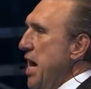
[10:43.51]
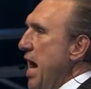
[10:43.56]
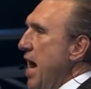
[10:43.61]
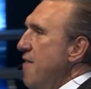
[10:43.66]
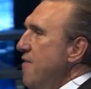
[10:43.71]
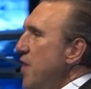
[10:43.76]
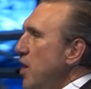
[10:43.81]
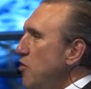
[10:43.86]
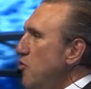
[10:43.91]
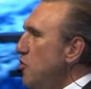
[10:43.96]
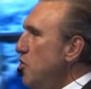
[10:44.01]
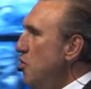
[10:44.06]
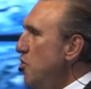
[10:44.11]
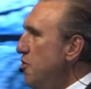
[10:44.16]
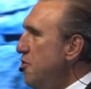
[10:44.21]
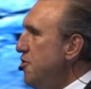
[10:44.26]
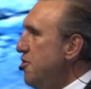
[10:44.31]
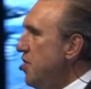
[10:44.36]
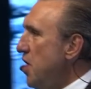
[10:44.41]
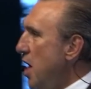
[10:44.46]
And they
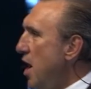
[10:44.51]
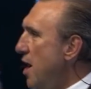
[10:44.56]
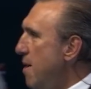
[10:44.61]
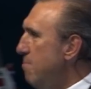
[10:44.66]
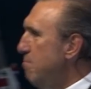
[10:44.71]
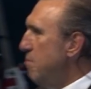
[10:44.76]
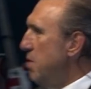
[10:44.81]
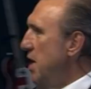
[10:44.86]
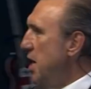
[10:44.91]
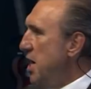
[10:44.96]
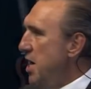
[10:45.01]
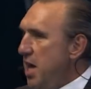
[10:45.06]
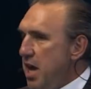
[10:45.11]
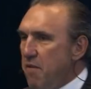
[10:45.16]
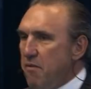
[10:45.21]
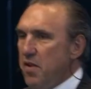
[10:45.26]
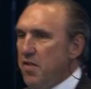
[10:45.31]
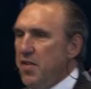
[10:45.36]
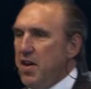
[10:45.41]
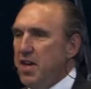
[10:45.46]
turned up
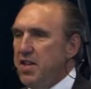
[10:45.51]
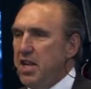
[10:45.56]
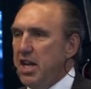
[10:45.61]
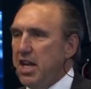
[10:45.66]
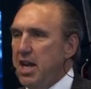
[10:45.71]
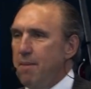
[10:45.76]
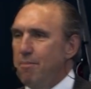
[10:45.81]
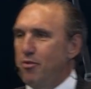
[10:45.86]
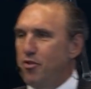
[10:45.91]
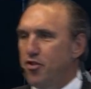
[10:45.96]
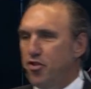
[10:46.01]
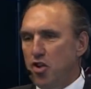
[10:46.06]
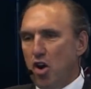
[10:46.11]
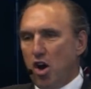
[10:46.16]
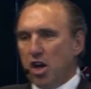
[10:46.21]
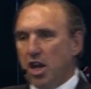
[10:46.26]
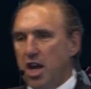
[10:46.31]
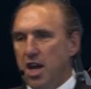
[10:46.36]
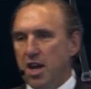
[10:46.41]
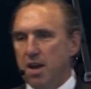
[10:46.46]
everything and they kept
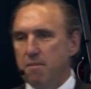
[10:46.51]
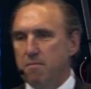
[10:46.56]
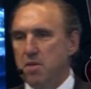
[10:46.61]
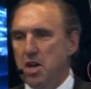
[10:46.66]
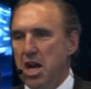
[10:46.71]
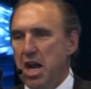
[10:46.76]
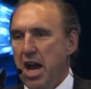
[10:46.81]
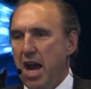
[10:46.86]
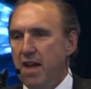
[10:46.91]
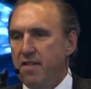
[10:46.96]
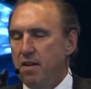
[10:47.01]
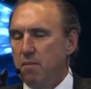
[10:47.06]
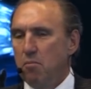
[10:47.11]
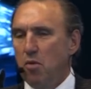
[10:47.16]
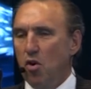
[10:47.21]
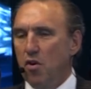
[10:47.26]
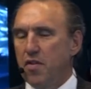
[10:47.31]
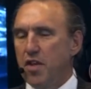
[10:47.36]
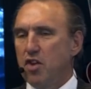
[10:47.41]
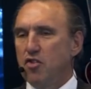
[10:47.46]
shocking him. And the
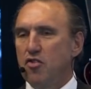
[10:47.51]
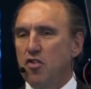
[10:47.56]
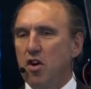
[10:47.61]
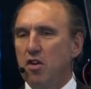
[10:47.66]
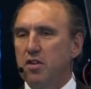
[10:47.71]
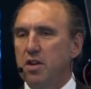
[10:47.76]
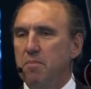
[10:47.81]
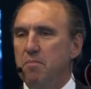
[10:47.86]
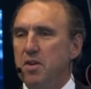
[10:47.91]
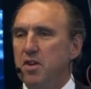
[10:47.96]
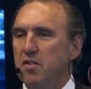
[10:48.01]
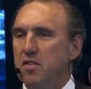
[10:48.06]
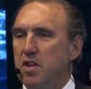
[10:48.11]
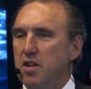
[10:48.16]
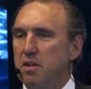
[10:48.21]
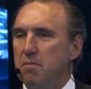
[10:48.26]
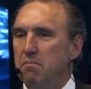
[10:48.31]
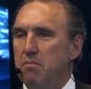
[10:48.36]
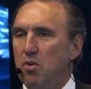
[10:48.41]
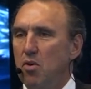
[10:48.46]
more they shocked him, he said,
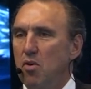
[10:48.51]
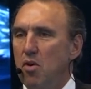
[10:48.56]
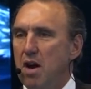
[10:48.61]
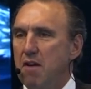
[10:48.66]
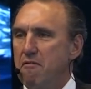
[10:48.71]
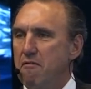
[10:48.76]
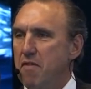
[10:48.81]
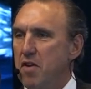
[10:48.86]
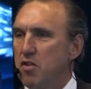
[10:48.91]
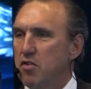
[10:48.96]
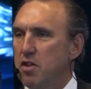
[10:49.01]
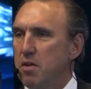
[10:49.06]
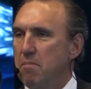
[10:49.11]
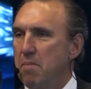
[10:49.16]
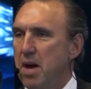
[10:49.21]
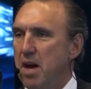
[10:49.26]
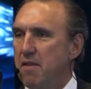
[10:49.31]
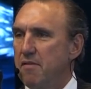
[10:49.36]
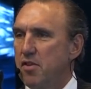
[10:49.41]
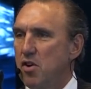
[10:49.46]
the more I felt the
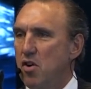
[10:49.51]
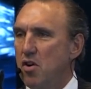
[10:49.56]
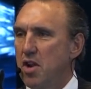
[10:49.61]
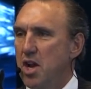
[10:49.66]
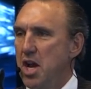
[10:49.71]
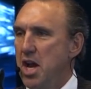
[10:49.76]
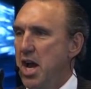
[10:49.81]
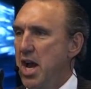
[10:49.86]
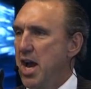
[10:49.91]
power of God.